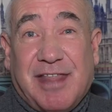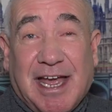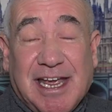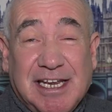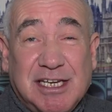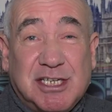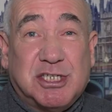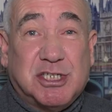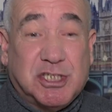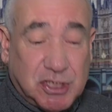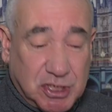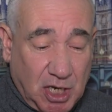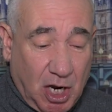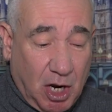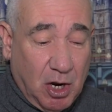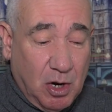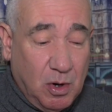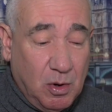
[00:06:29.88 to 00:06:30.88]
That is
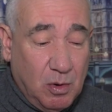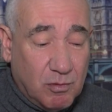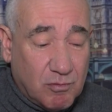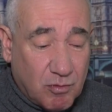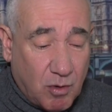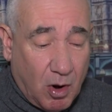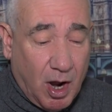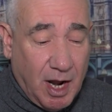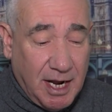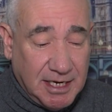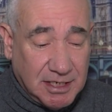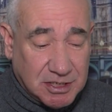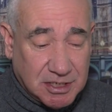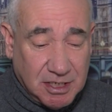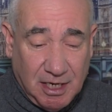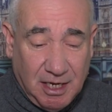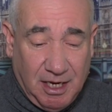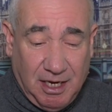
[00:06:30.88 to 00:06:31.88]
so
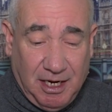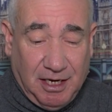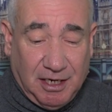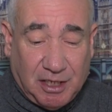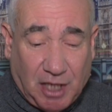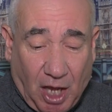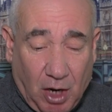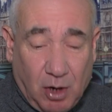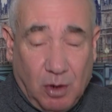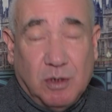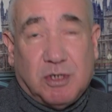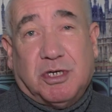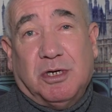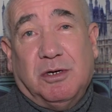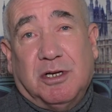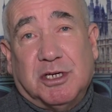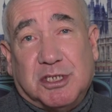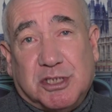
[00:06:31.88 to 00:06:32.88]
right. Go
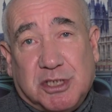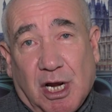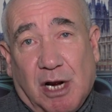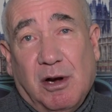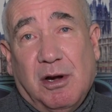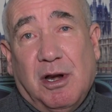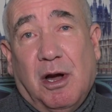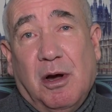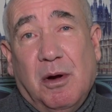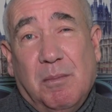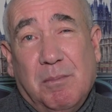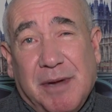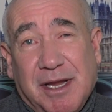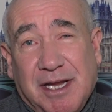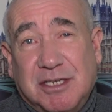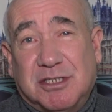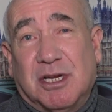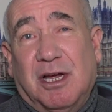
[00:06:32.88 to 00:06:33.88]
to the solo
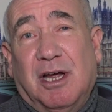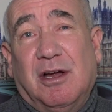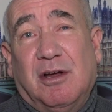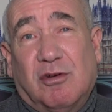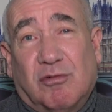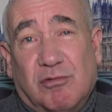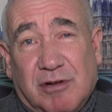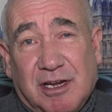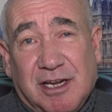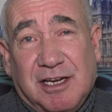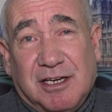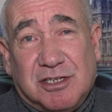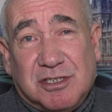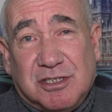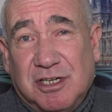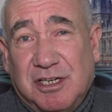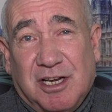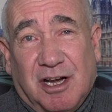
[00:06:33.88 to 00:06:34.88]
meet and
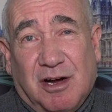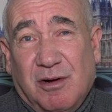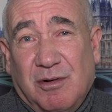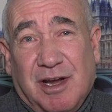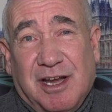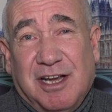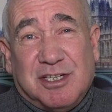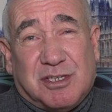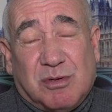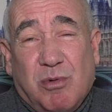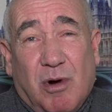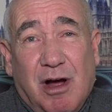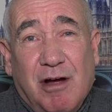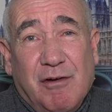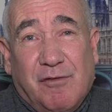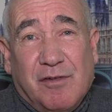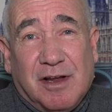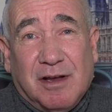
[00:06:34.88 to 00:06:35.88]
greet. It's
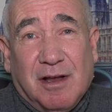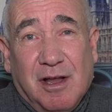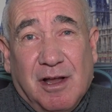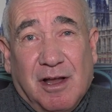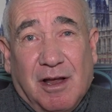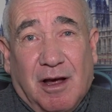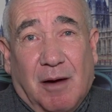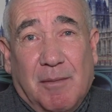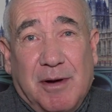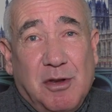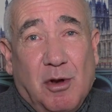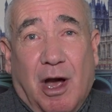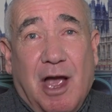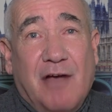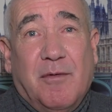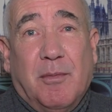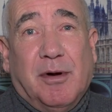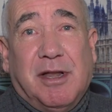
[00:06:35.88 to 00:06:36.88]
worth it. Not
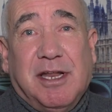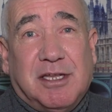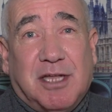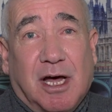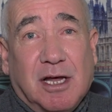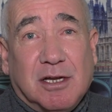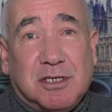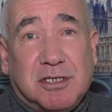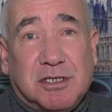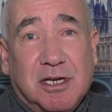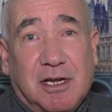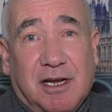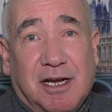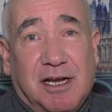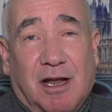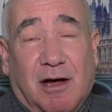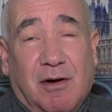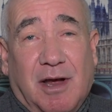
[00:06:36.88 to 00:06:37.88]
everybody does.
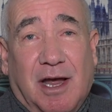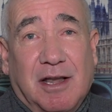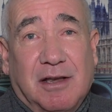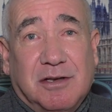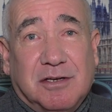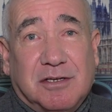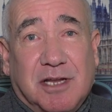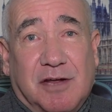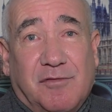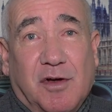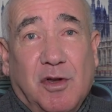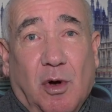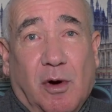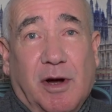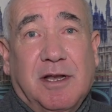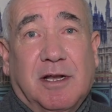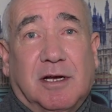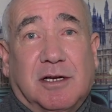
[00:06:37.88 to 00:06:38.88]
And if you're
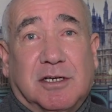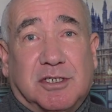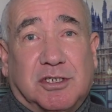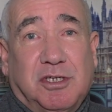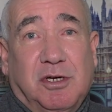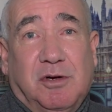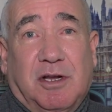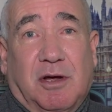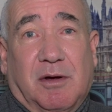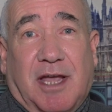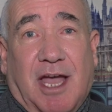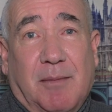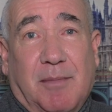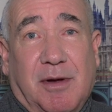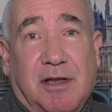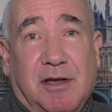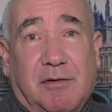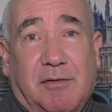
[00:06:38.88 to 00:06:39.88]
not in a studio
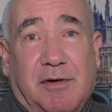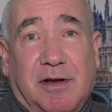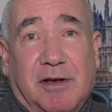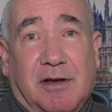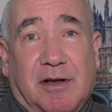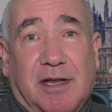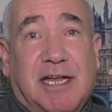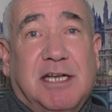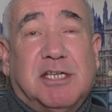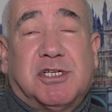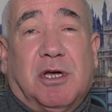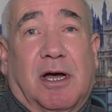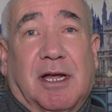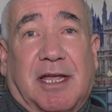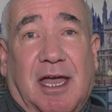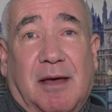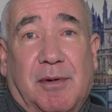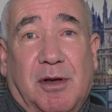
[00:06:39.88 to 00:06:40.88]
cabin, you're in an
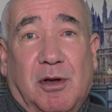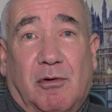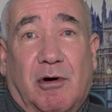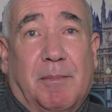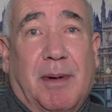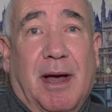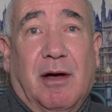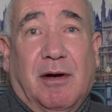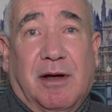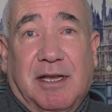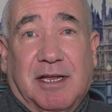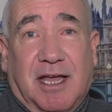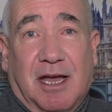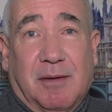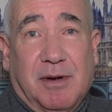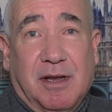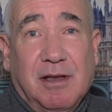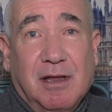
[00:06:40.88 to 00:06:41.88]
inside cabin or a balcony
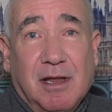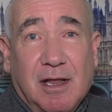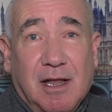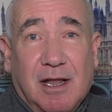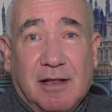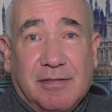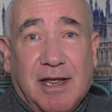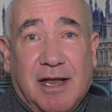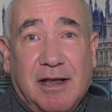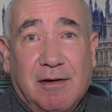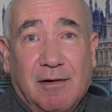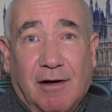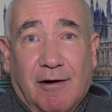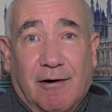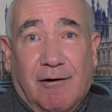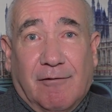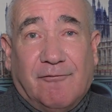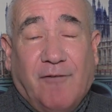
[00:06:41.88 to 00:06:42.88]
cabin, then
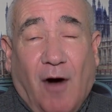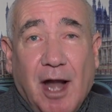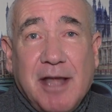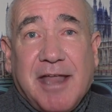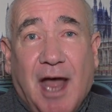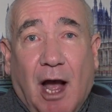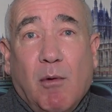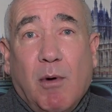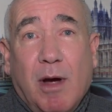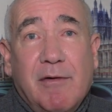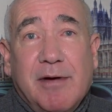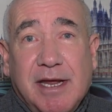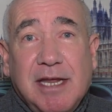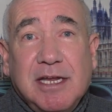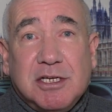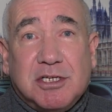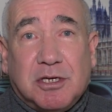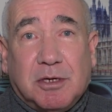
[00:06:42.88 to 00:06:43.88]
find out where it
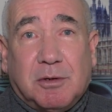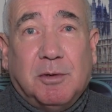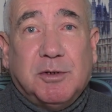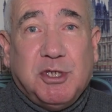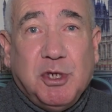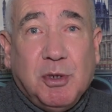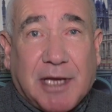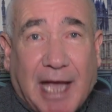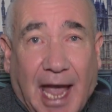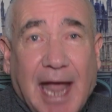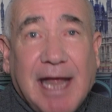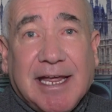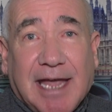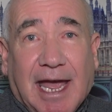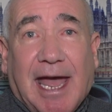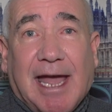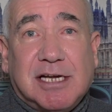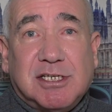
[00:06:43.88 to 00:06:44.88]
is, because you can
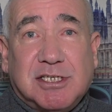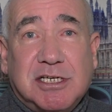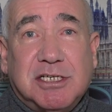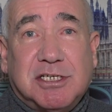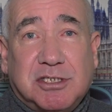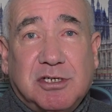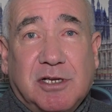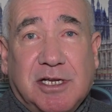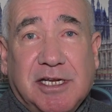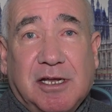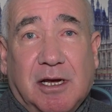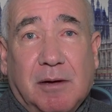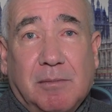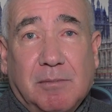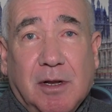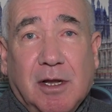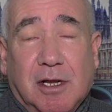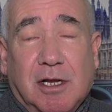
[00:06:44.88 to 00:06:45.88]
get access to
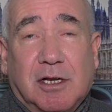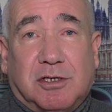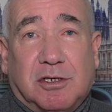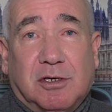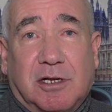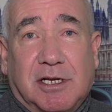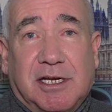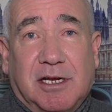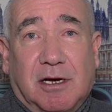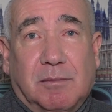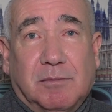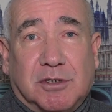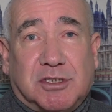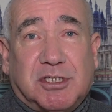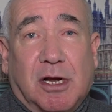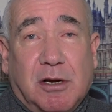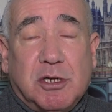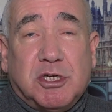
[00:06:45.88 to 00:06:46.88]
the
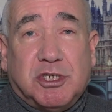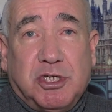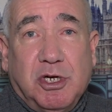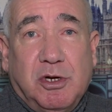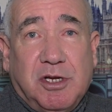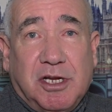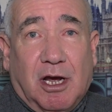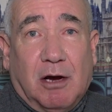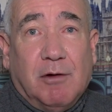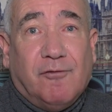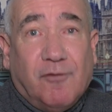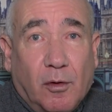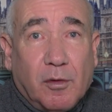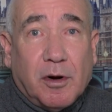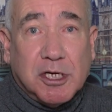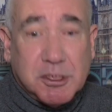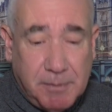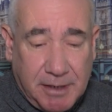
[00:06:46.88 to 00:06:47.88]
solo studio
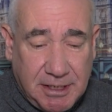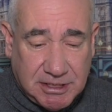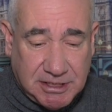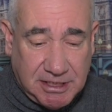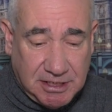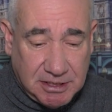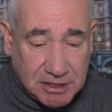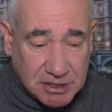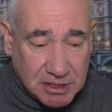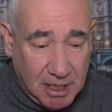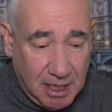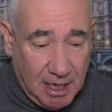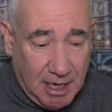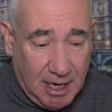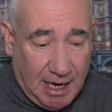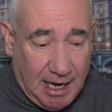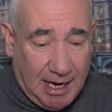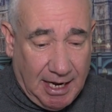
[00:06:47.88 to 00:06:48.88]
for those meetings,
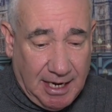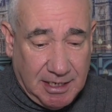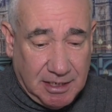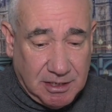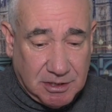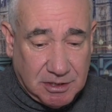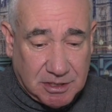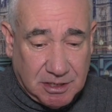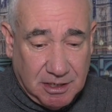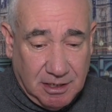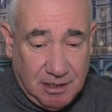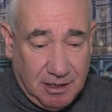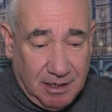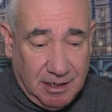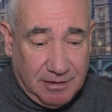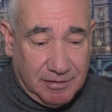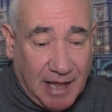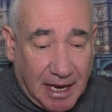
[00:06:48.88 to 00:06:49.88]
and
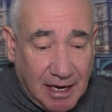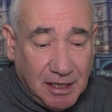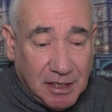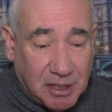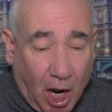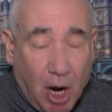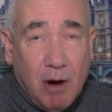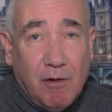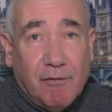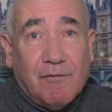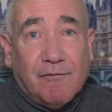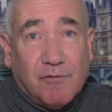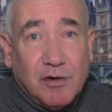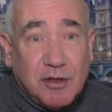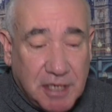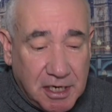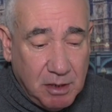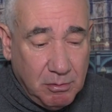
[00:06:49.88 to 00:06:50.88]
then go
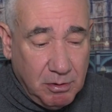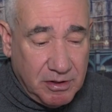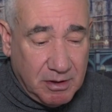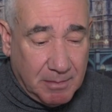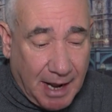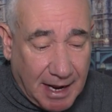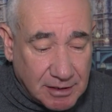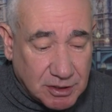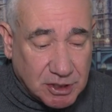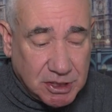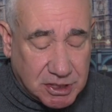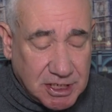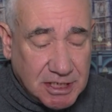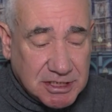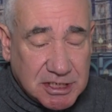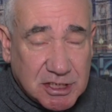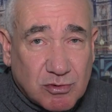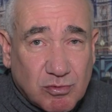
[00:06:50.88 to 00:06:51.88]
for dinner with them. As she
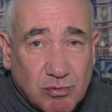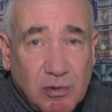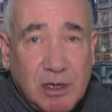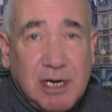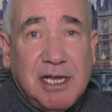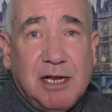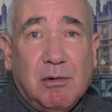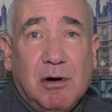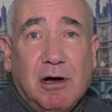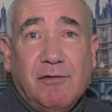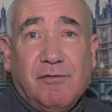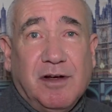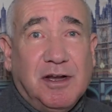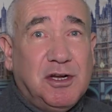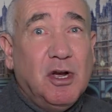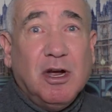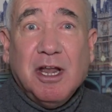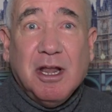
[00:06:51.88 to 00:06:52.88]
says, it's really worth
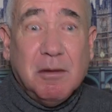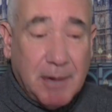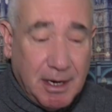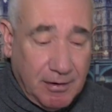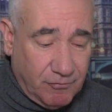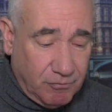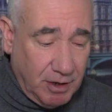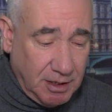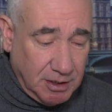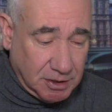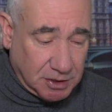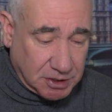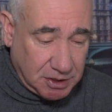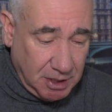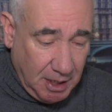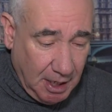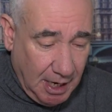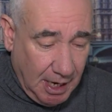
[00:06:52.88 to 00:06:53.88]
it. You're going to make
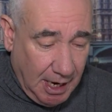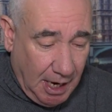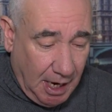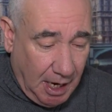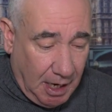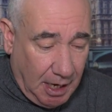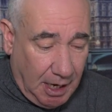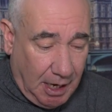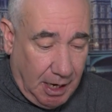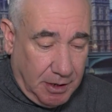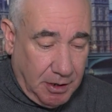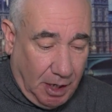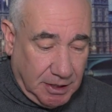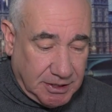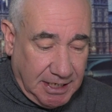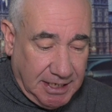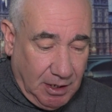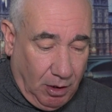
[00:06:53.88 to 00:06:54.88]
friends.
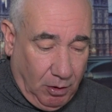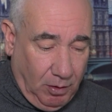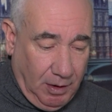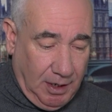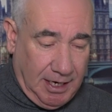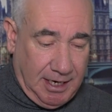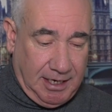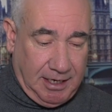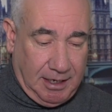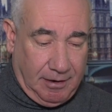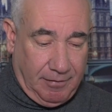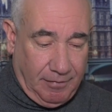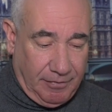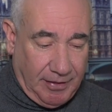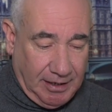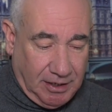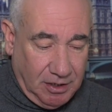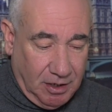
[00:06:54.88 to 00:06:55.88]
Nadine Hawley,
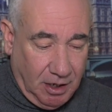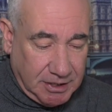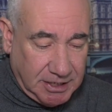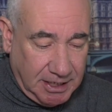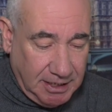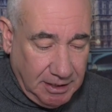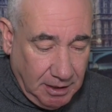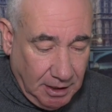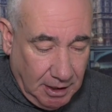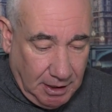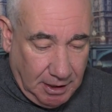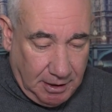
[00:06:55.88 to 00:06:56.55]
thank you, Nadine.